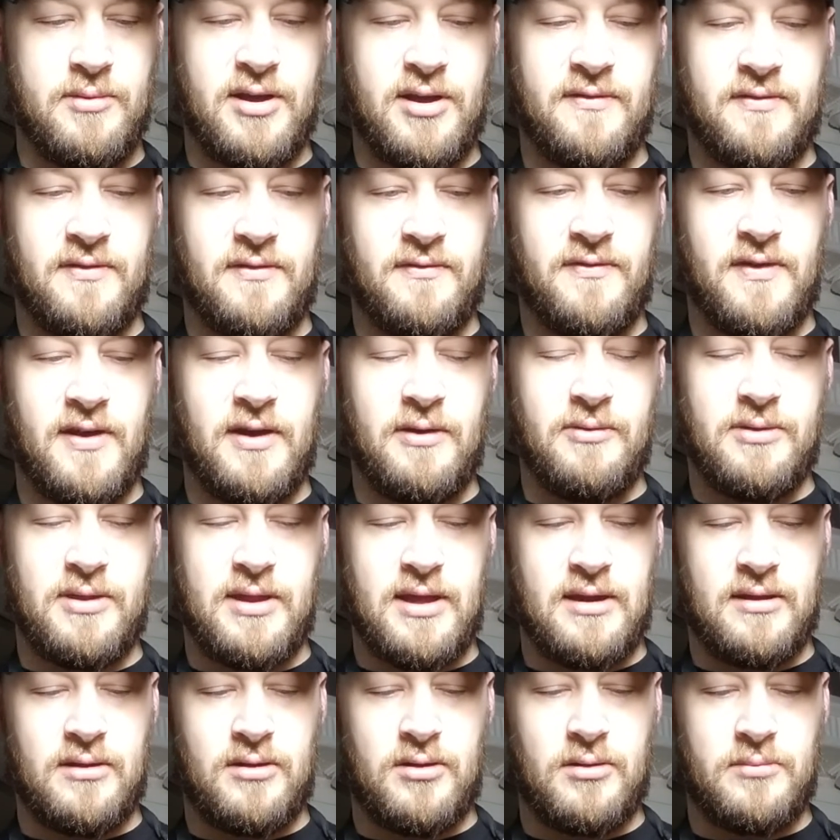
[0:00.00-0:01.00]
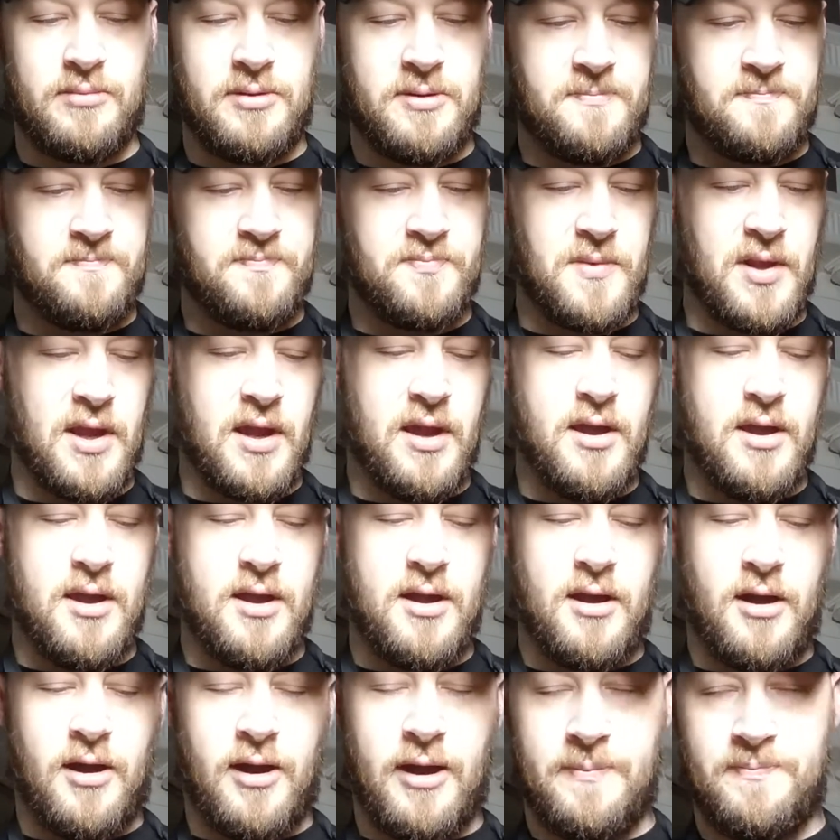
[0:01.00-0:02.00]
have to fight with that a little bit.
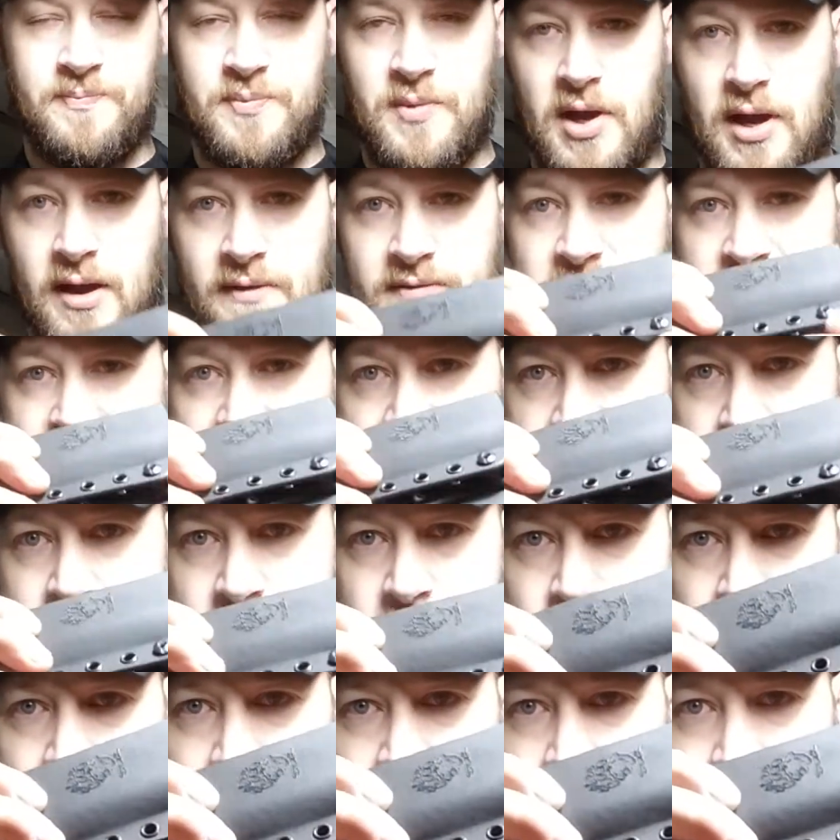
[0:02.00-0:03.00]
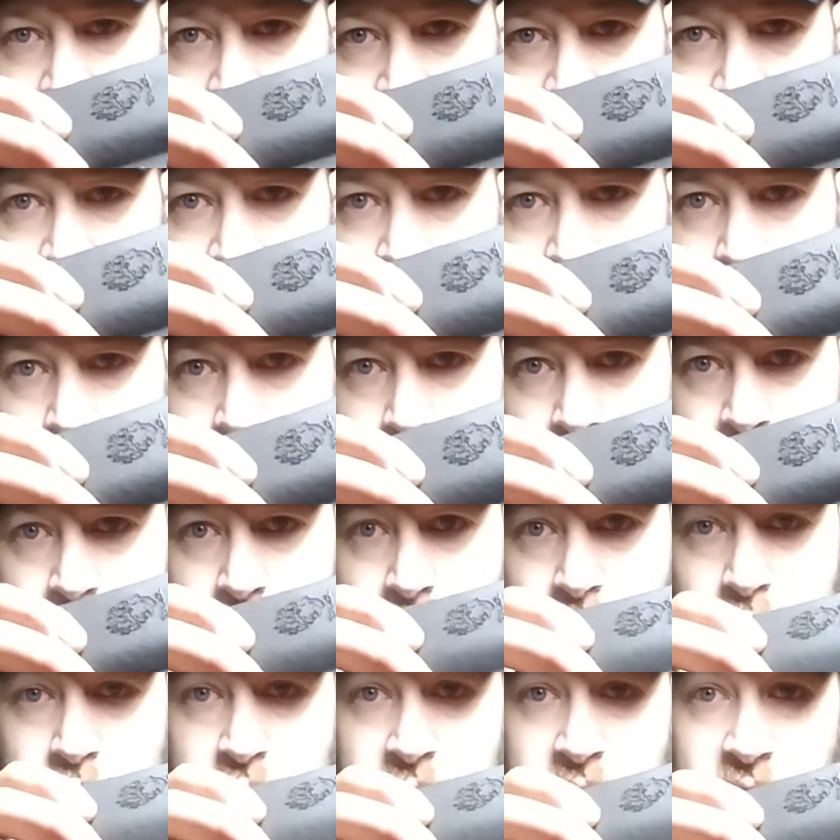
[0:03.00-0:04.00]
All right, obviously we've got a ferro rod
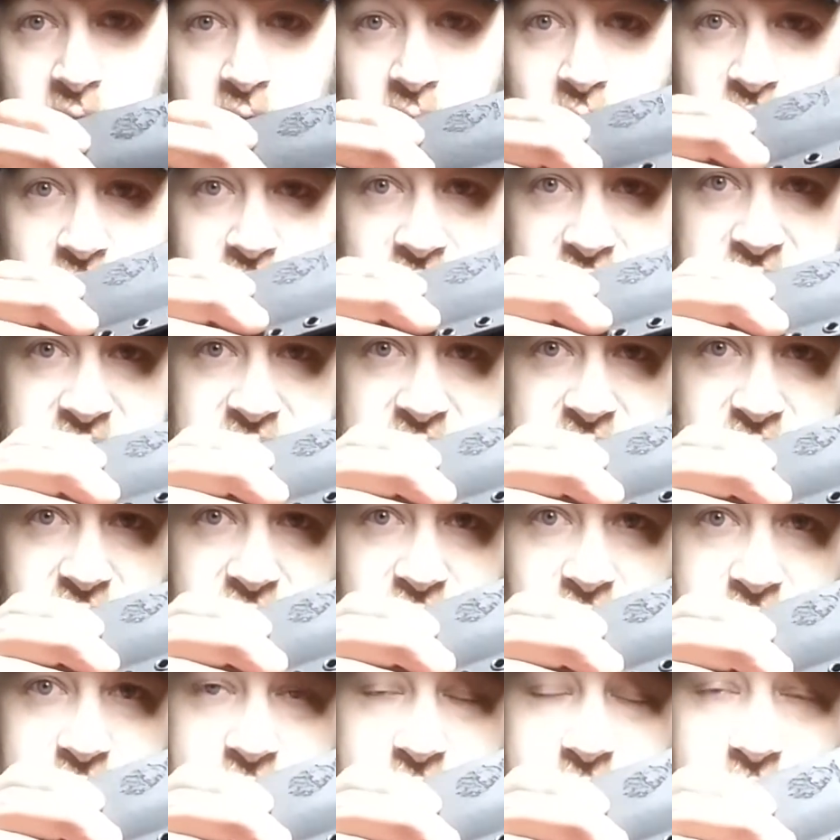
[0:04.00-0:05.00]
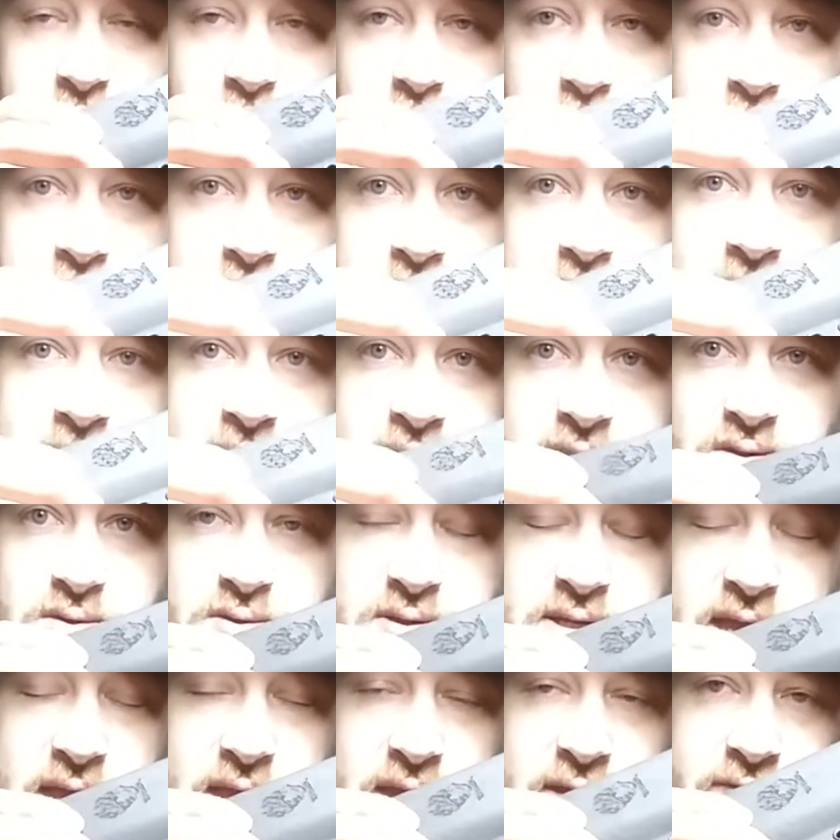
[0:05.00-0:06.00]
loop here. This is fitted for the
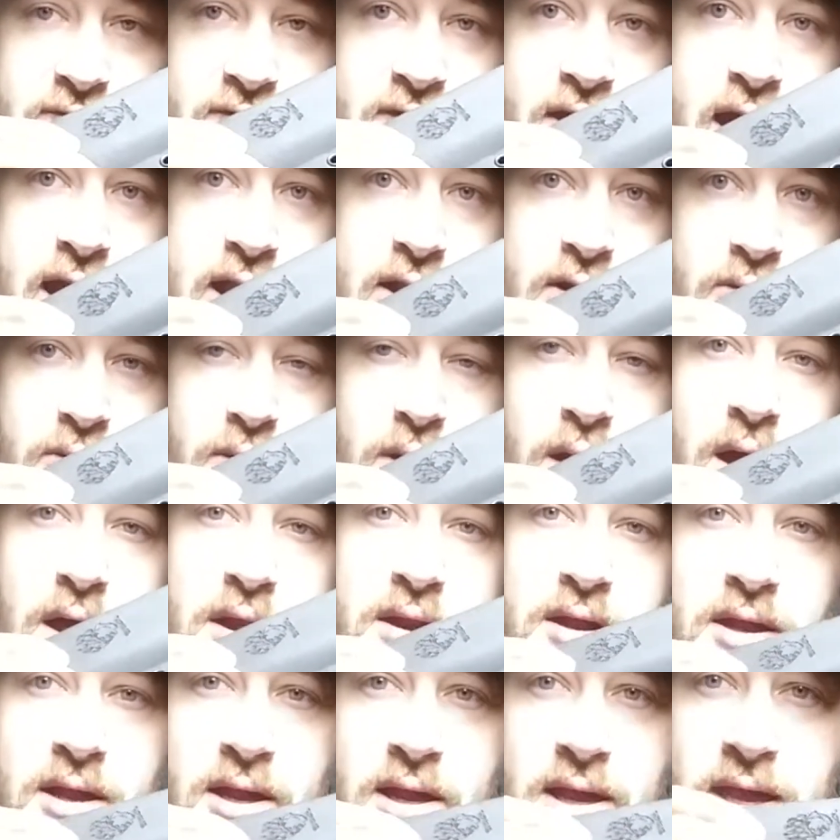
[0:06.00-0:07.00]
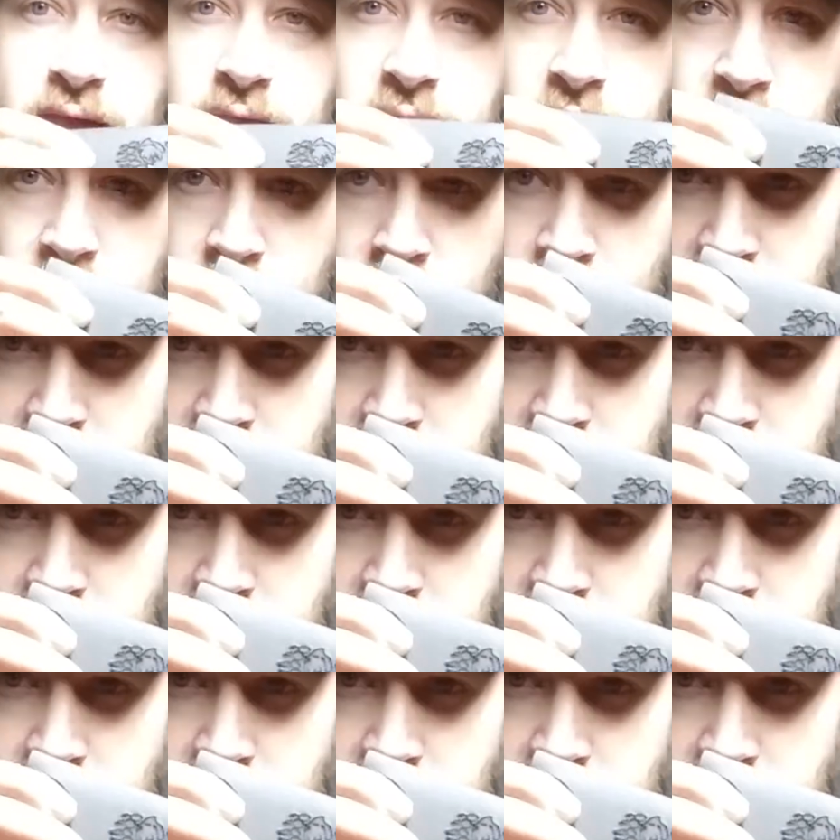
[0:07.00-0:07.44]
Exotac fire rod, and one